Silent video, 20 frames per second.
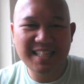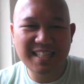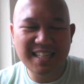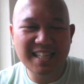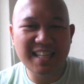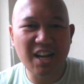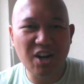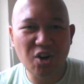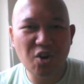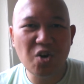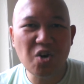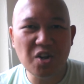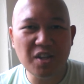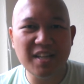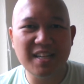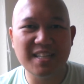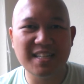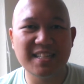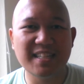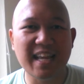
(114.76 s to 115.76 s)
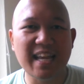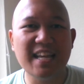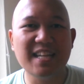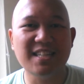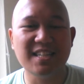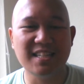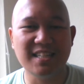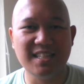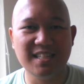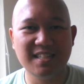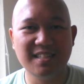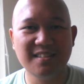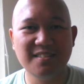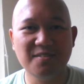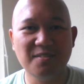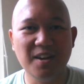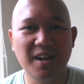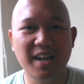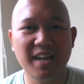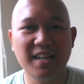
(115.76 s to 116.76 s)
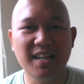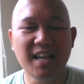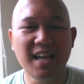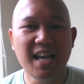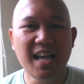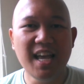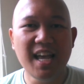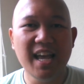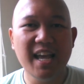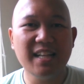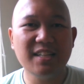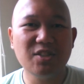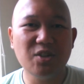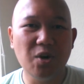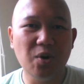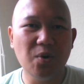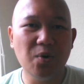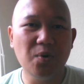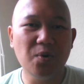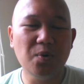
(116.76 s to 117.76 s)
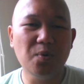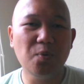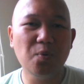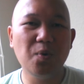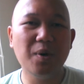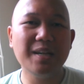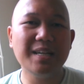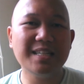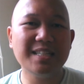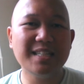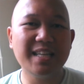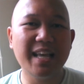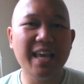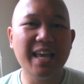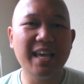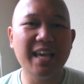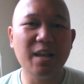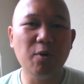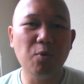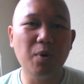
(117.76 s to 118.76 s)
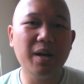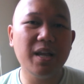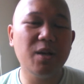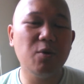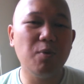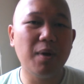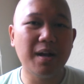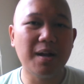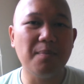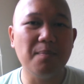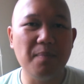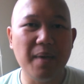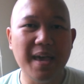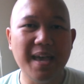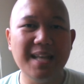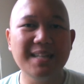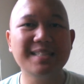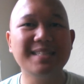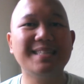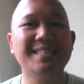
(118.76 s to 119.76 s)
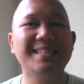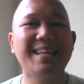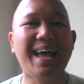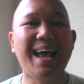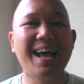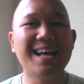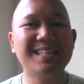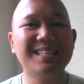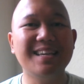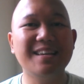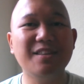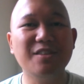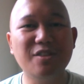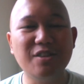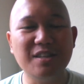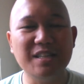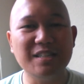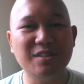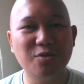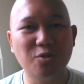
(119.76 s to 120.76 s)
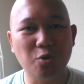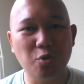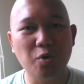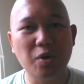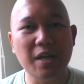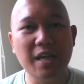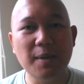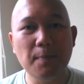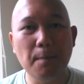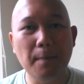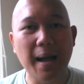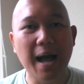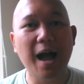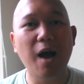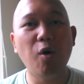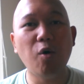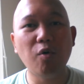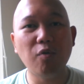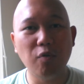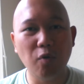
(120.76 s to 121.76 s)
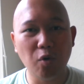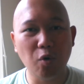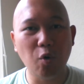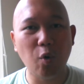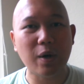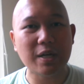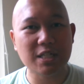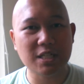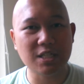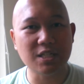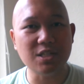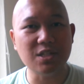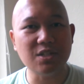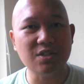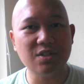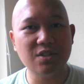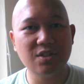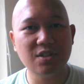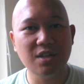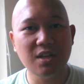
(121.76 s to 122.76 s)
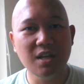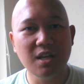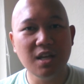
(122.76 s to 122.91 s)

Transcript: in the early stages, right? And so what he's saying and what he recommends is asking these 3 powerful questions